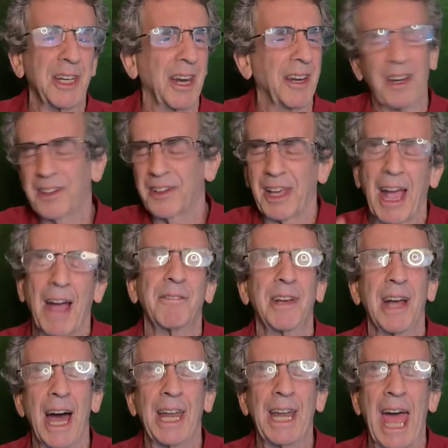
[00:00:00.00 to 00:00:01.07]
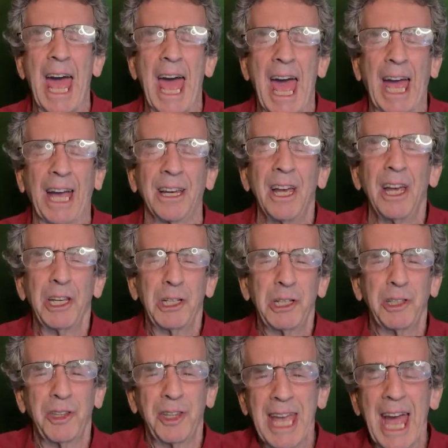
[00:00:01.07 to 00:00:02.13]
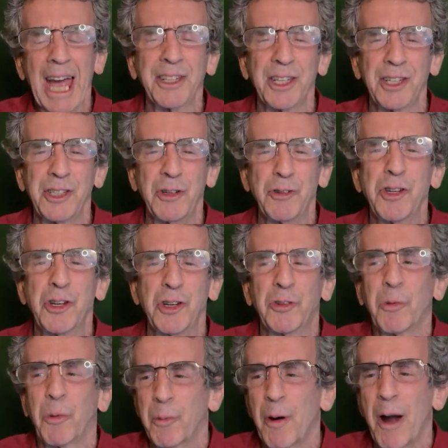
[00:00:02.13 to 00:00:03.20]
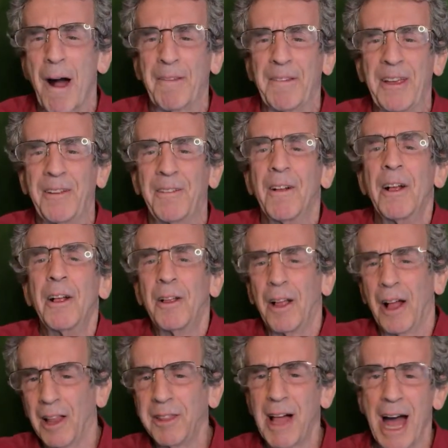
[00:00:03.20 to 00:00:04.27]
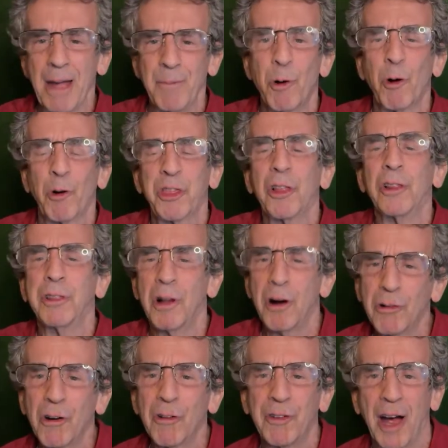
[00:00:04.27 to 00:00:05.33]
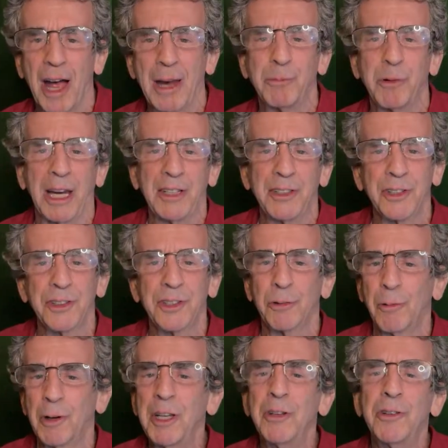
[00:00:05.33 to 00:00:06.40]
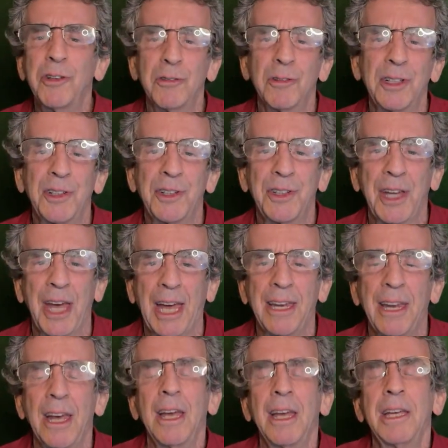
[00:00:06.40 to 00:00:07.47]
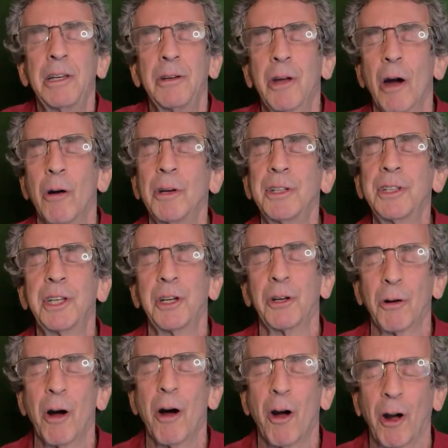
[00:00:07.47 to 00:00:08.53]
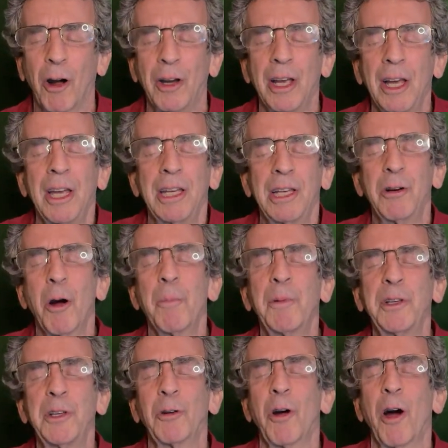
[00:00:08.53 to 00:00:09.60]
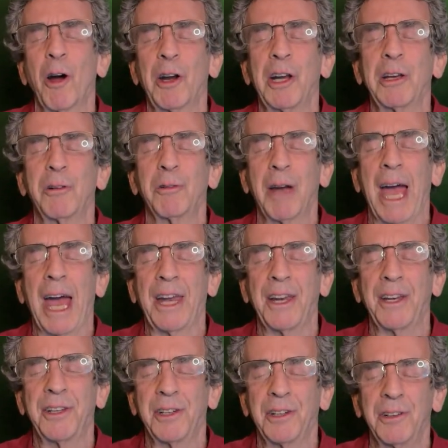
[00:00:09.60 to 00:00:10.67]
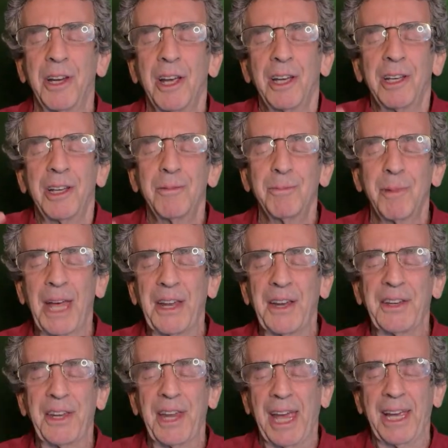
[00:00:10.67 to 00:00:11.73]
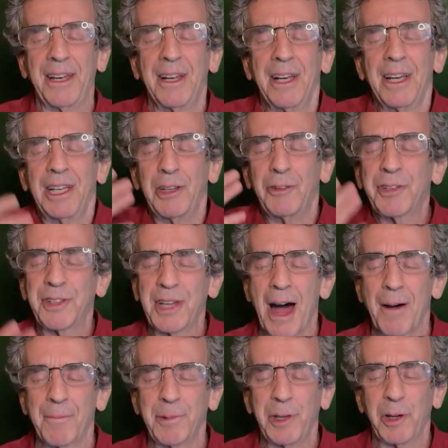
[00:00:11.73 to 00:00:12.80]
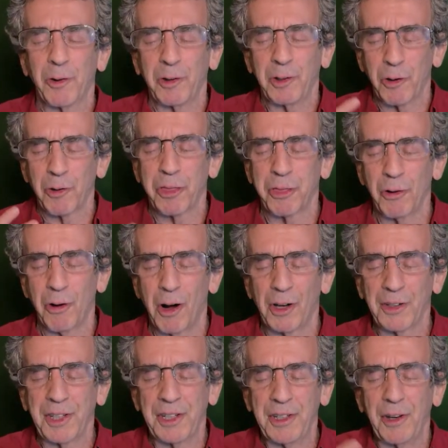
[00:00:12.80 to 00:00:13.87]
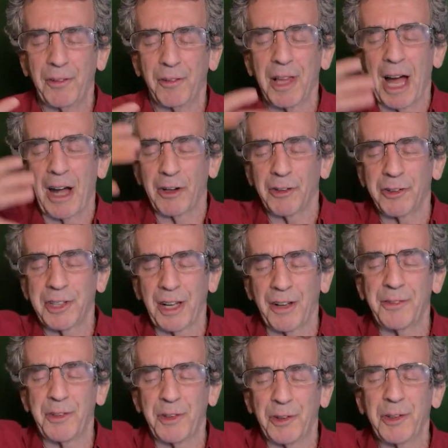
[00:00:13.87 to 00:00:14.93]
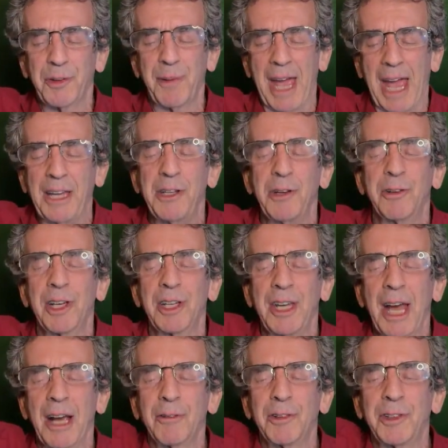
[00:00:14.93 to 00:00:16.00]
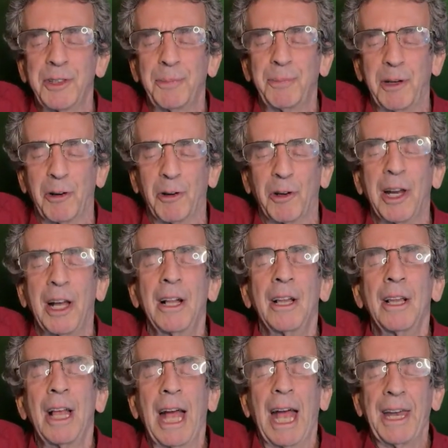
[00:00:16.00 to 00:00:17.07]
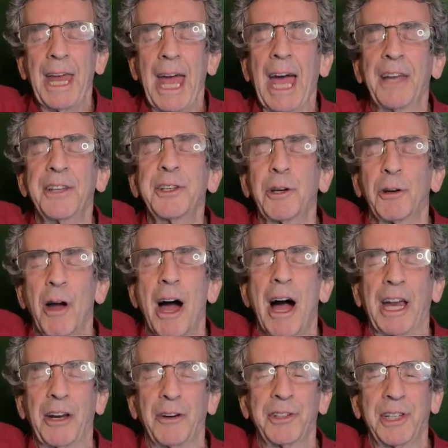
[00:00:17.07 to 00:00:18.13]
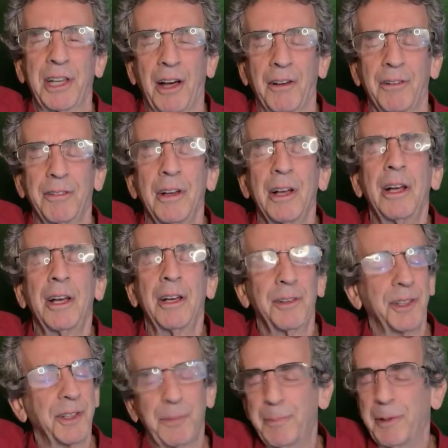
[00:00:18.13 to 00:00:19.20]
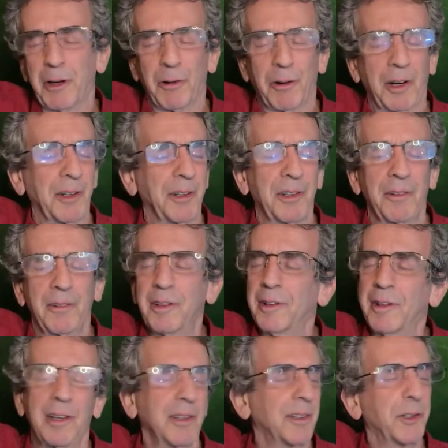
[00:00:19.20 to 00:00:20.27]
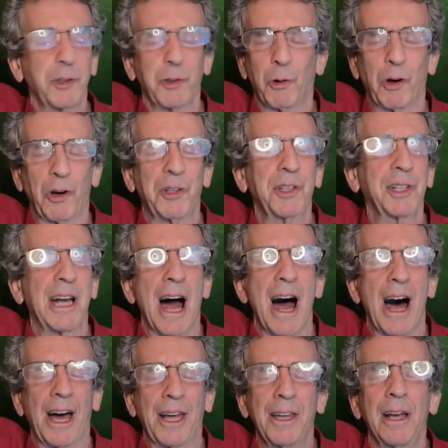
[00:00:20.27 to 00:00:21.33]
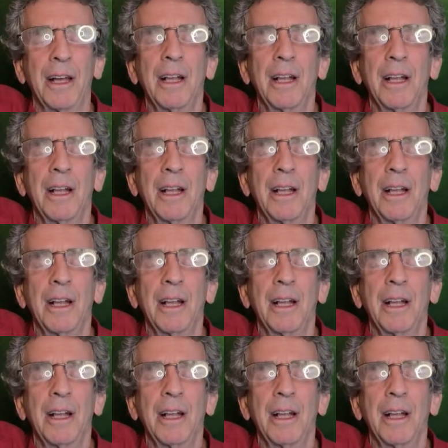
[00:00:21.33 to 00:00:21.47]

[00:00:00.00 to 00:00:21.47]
and it's like, I've got to act, the actions you choose will probably align more with the lower vibration. So what do you do instead? You go into your heart, you open your heart in gratitude, you meditate, you stop your thoughts, and you allow yourself to expand. You connect with spirit and ask your higher self, spirit, source, God,